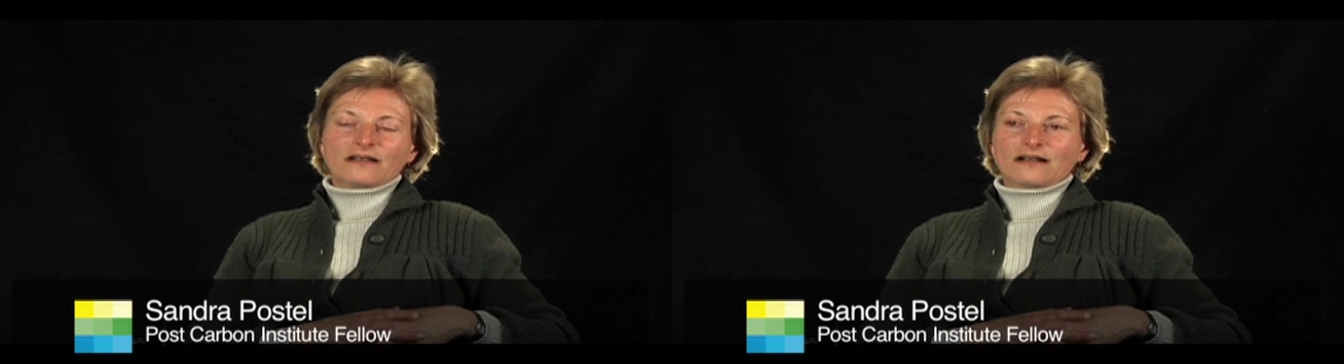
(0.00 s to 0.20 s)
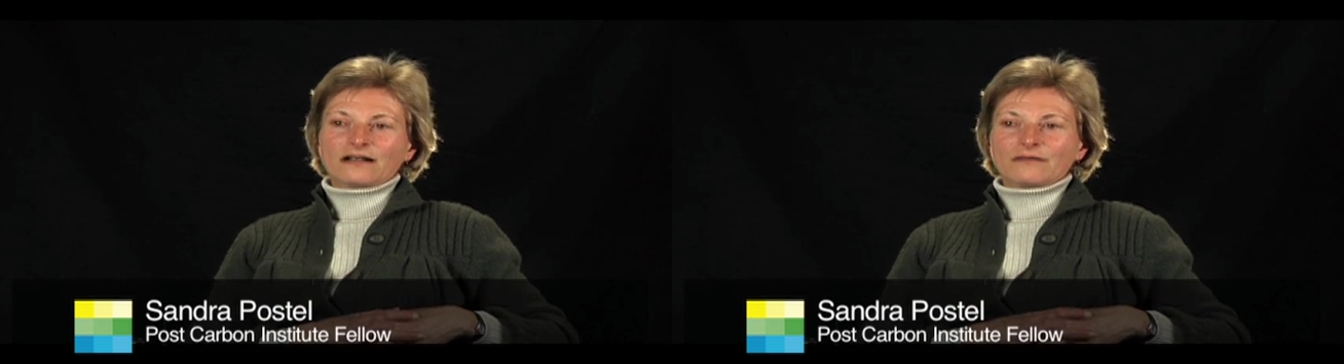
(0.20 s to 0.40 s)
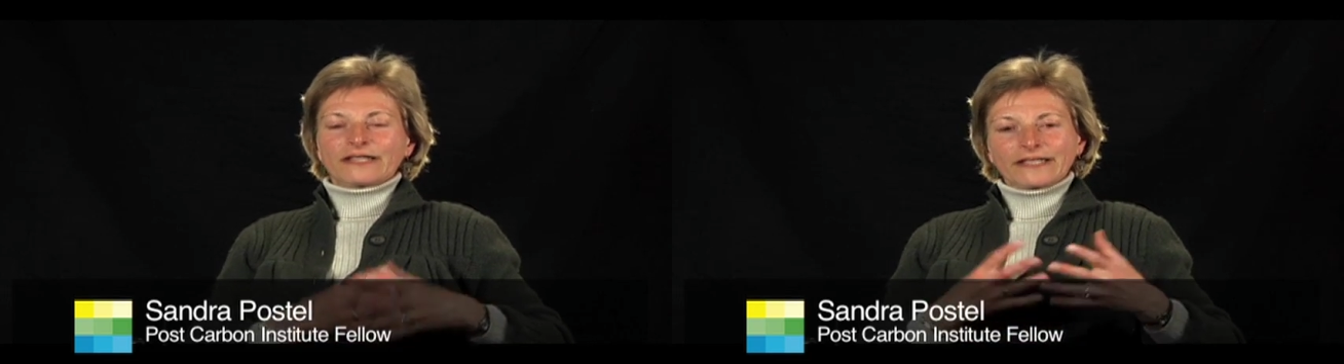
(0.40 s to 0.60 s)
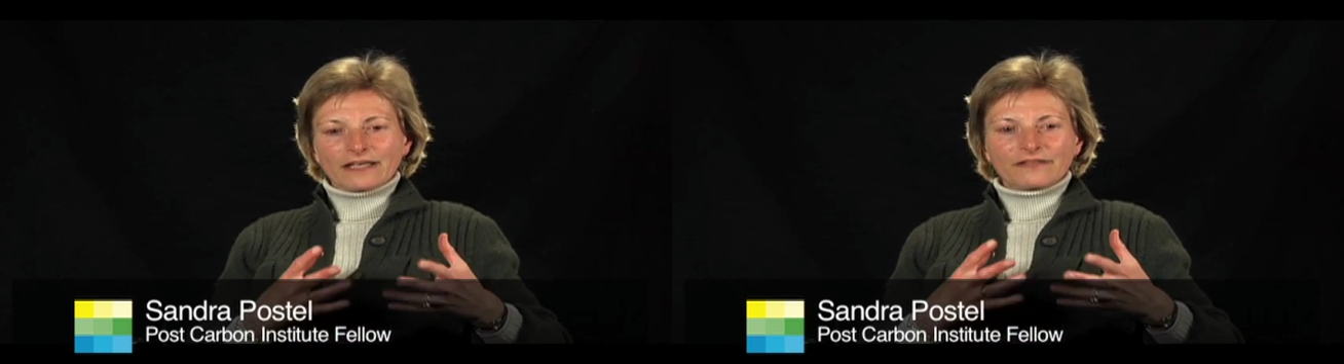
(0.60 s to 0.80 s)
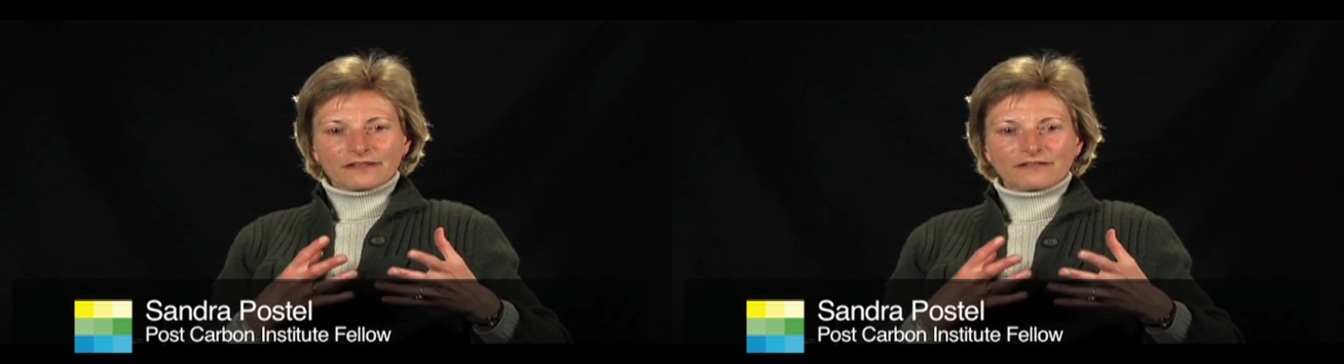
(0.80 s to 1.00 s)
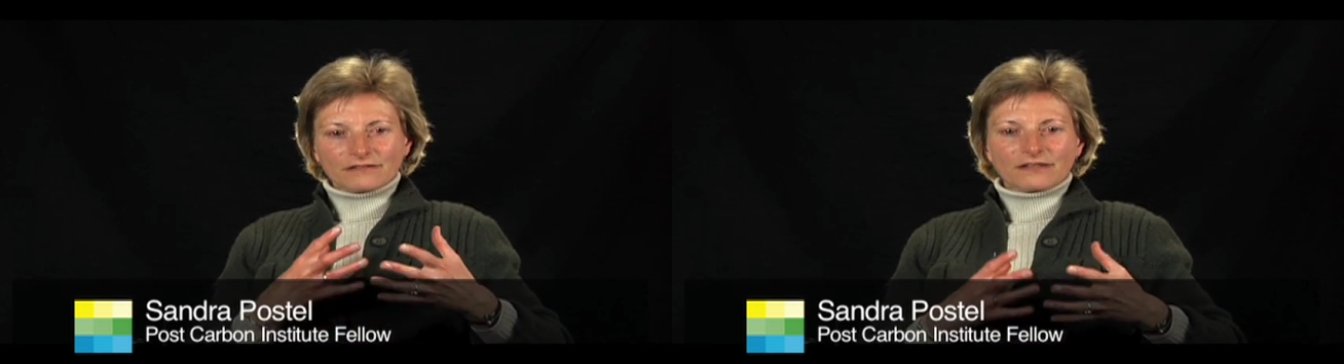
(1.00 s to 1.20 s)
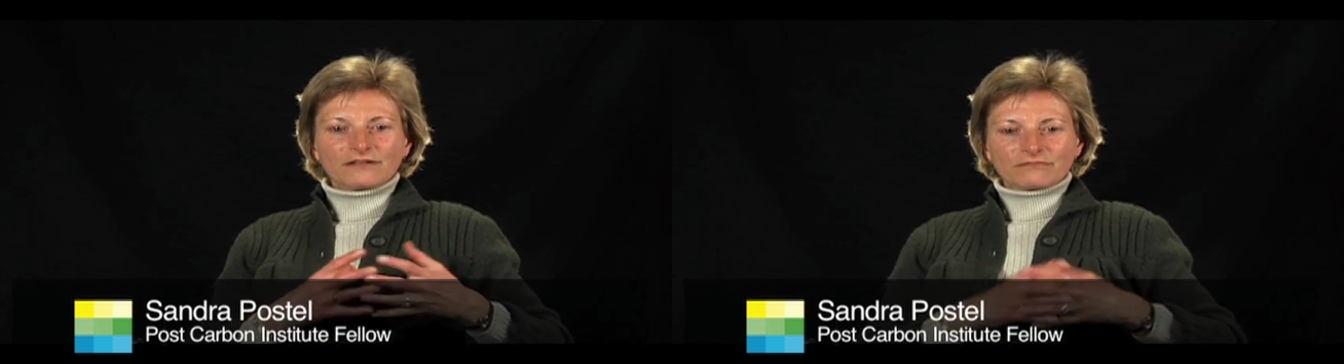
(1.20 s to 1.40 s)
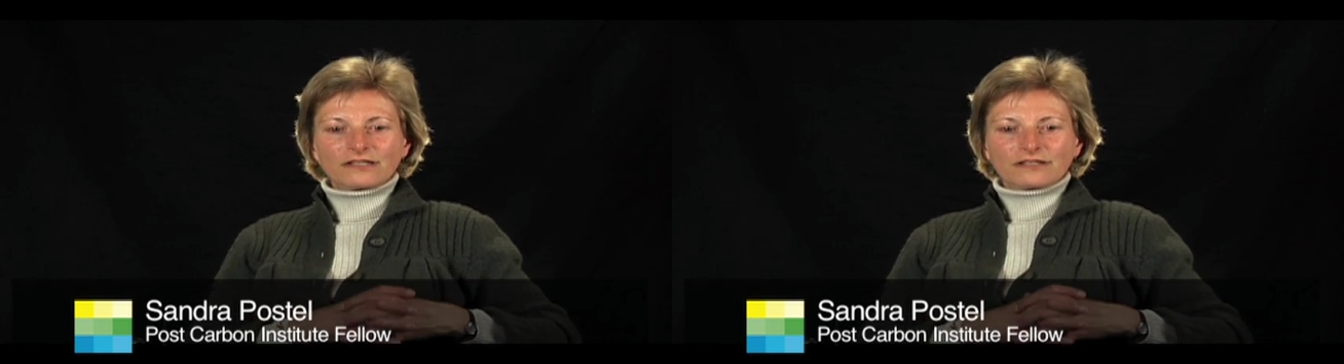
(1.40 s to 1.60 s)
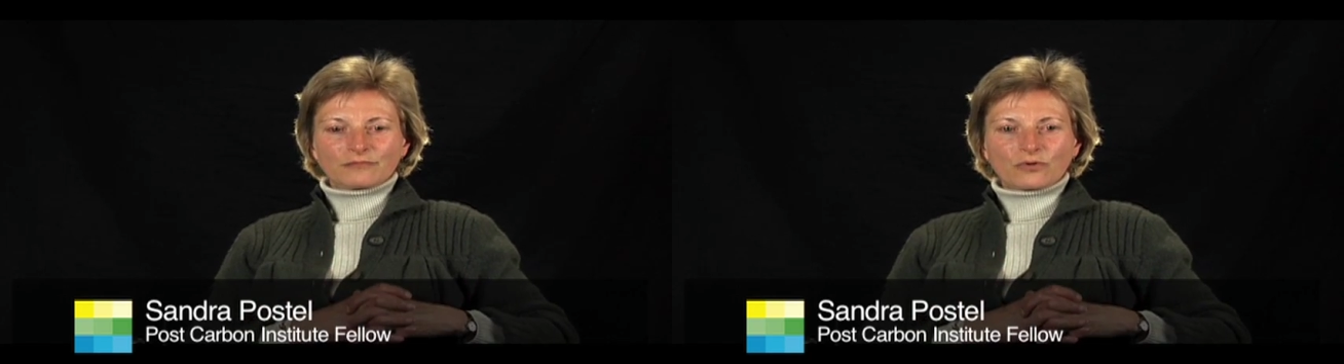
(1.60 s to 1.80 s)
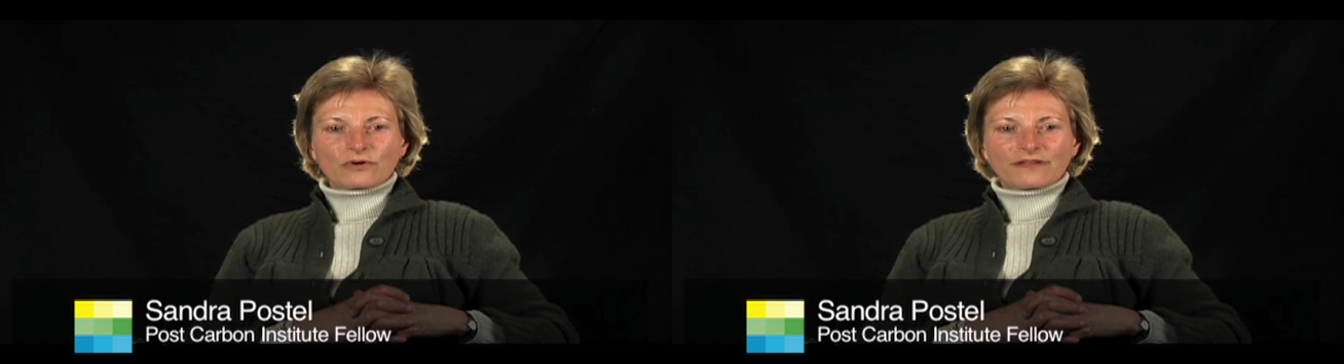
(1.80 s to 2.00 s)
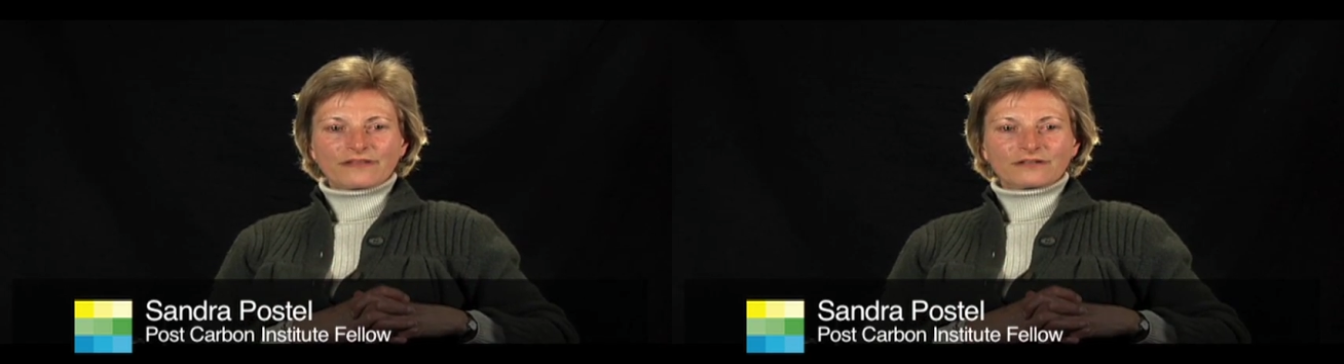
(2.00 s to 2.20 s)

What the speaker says: And again, the really important